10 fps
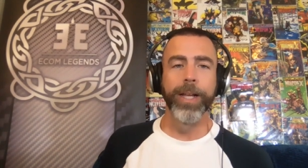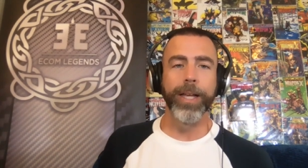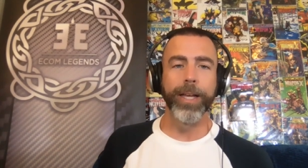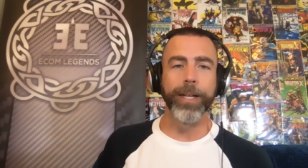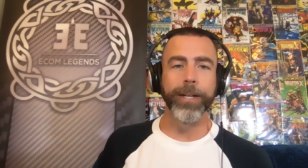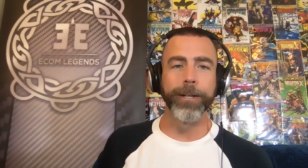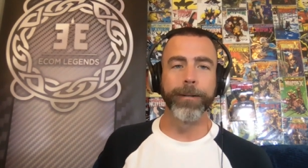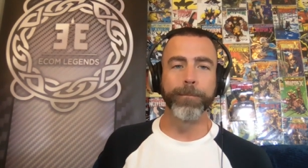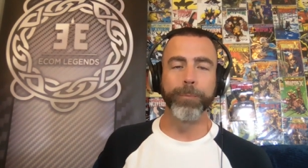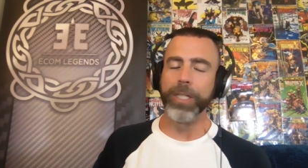And
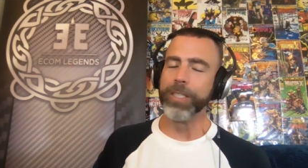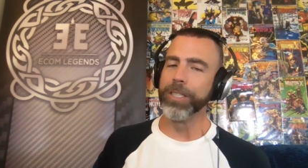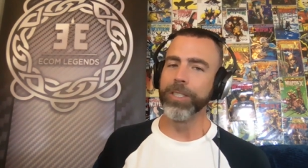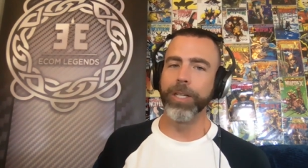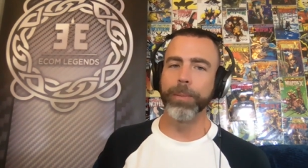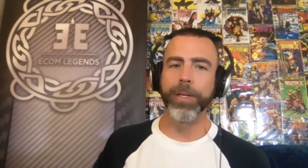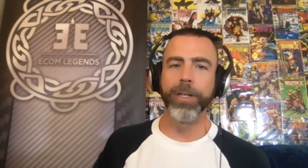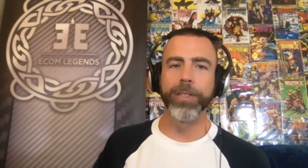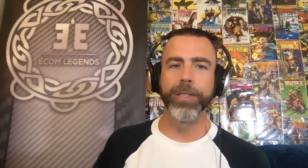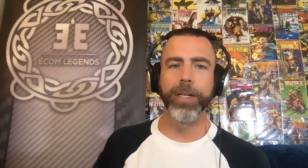um, just like
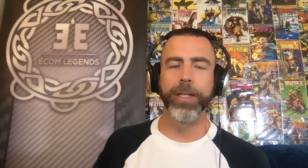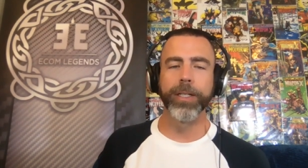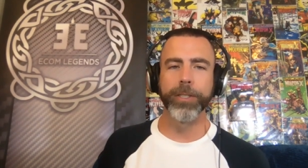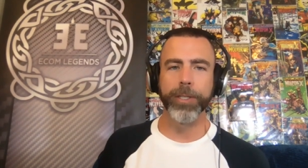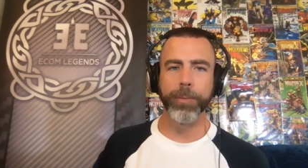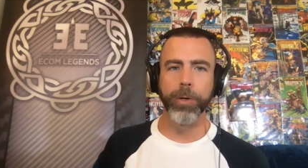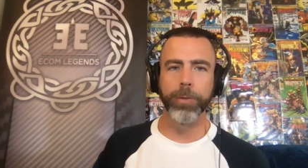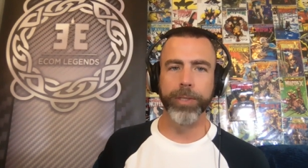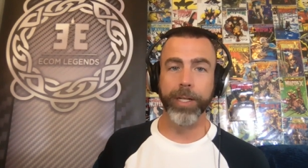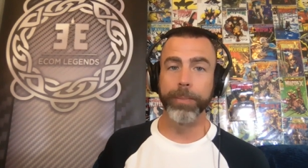Peter said, Jim Rohn
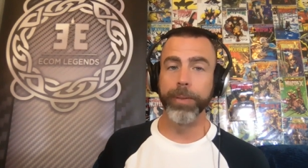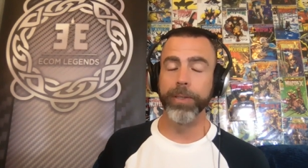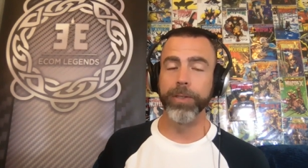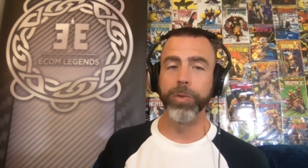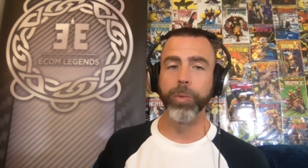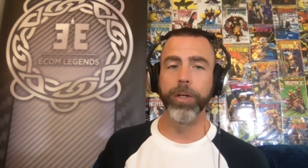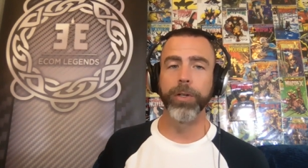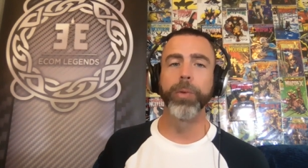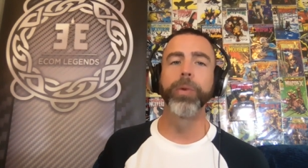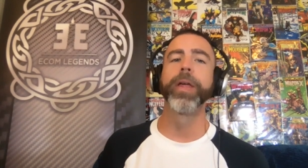said it best as well
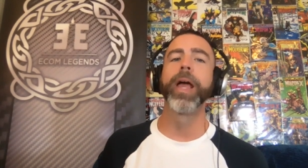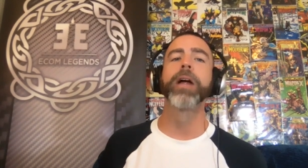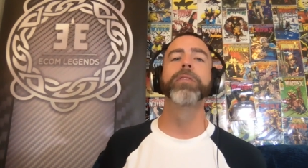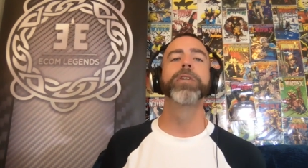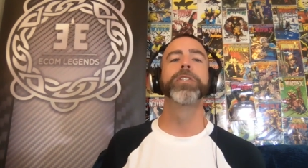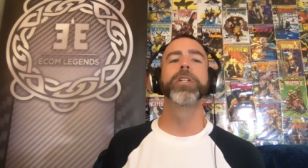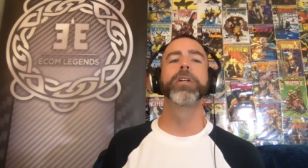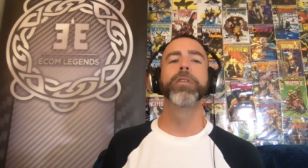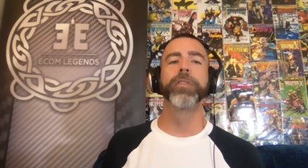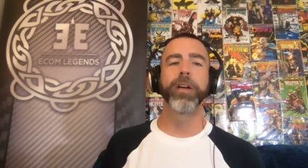you are the average
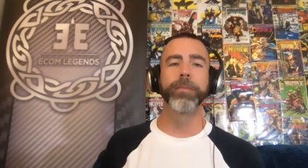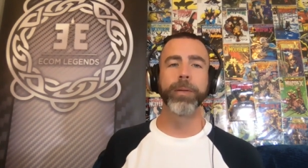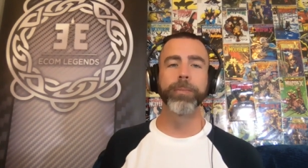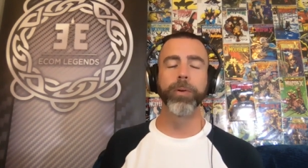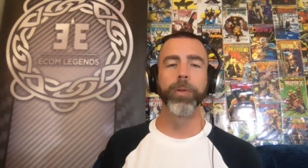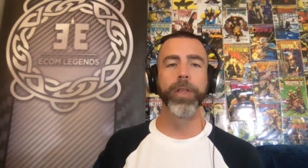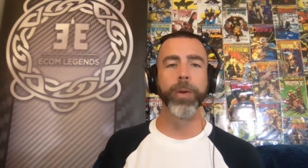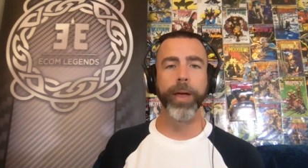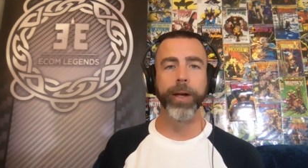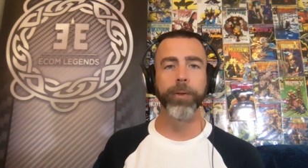of the five people that you
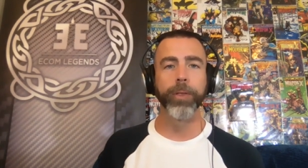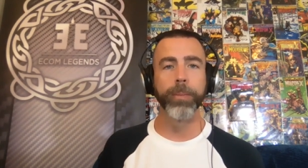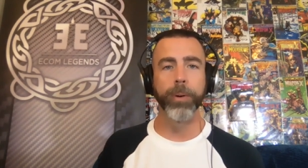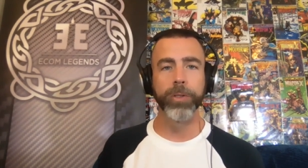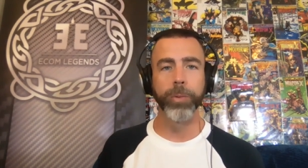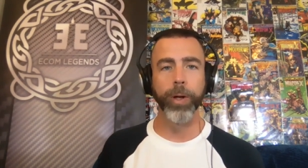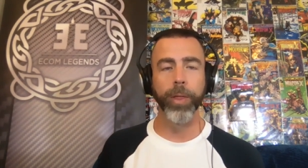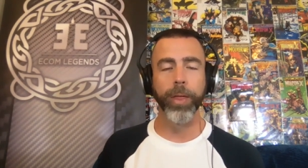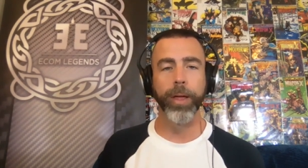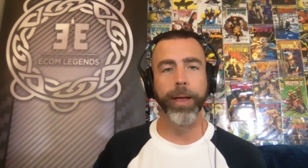hang out the most
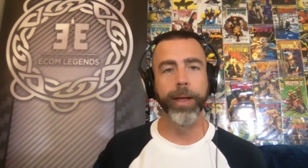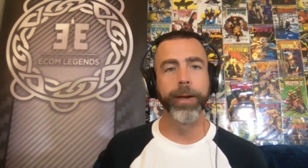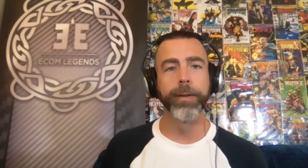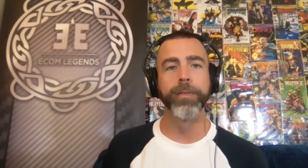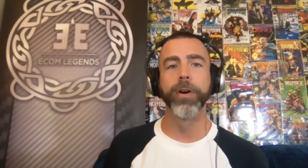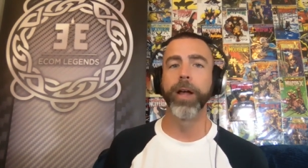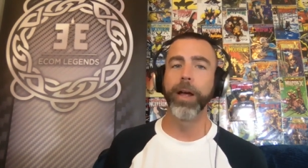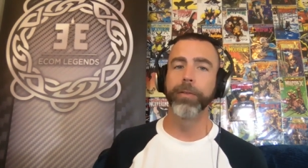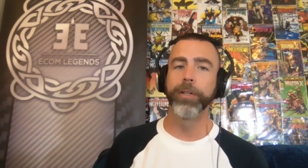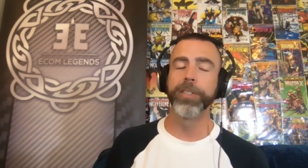with. And if your
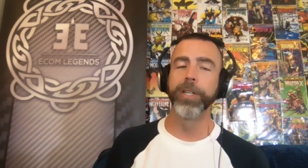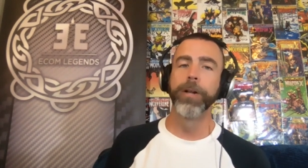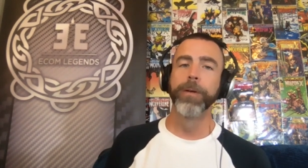average